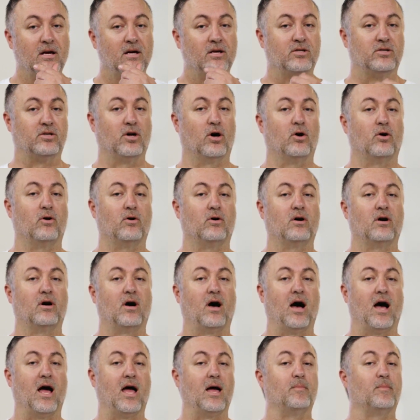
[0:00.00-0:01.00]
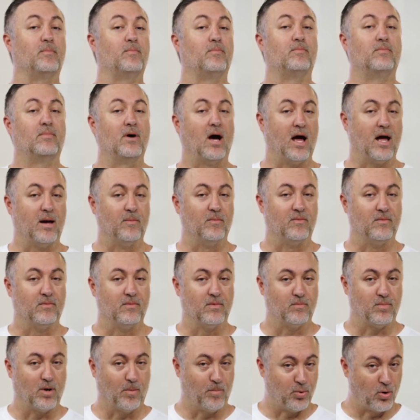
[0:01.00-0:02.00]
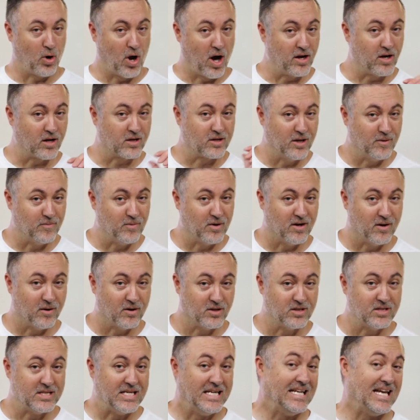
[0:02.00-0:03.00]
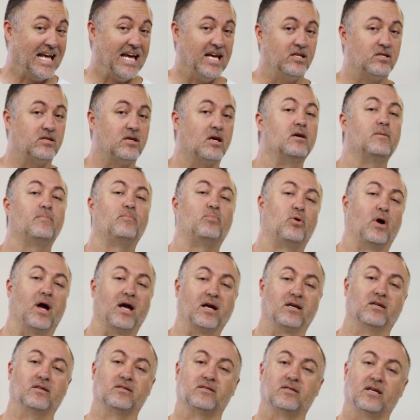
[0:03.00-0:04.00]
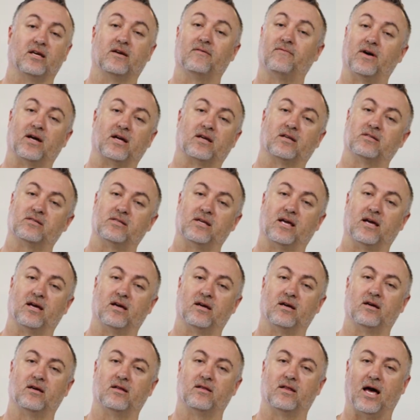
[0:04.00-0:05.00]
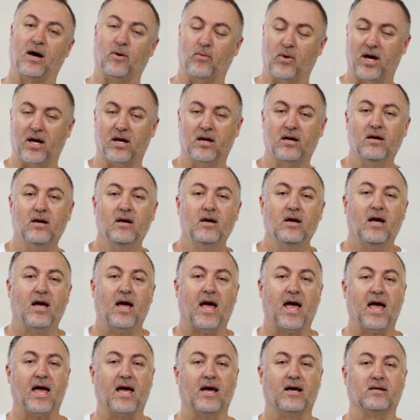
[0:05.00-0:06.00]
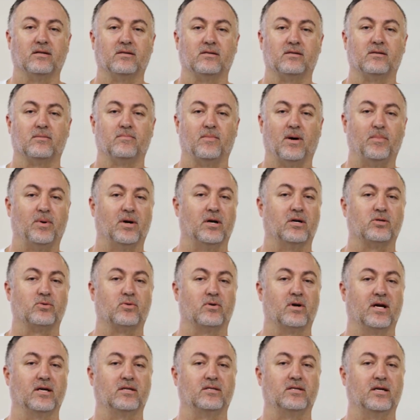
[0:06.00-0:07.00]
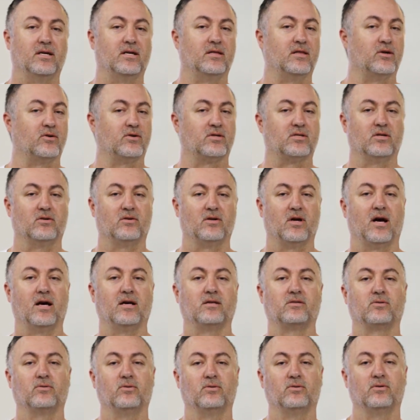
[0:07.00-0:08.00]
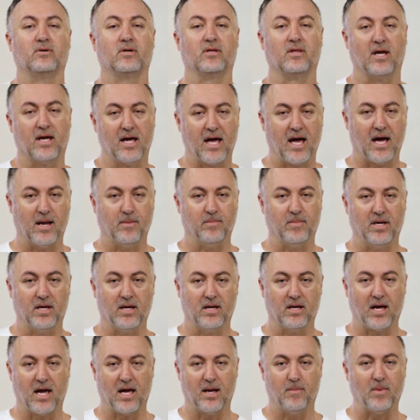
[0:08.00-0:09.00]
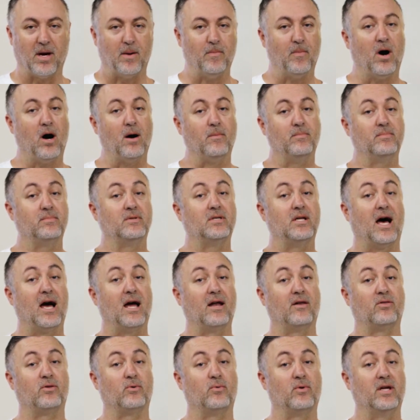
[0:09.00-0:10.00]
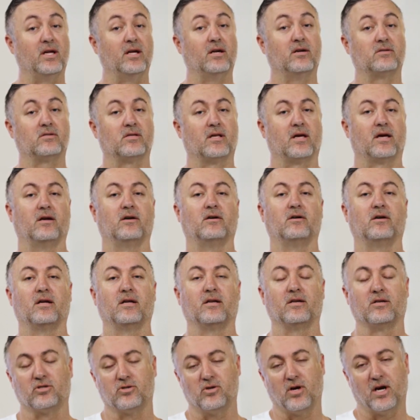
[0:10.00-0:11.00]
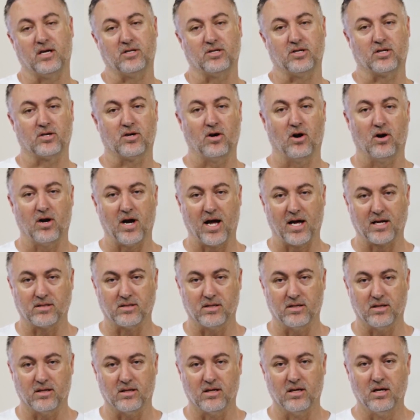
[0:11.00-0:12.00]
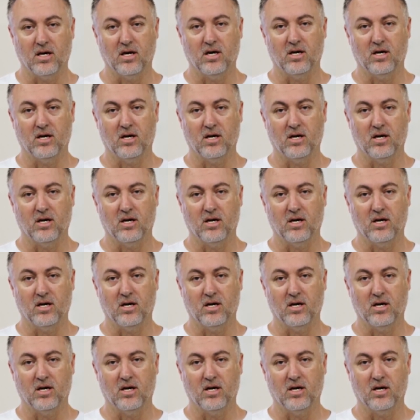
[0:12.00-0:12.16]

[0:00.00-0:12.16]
So I am I am a product of a teenage pregnancy, if I can say it that way. And my parents were 18, they were still in high school, and they had me. And my mom died three years later in a tragic car accident.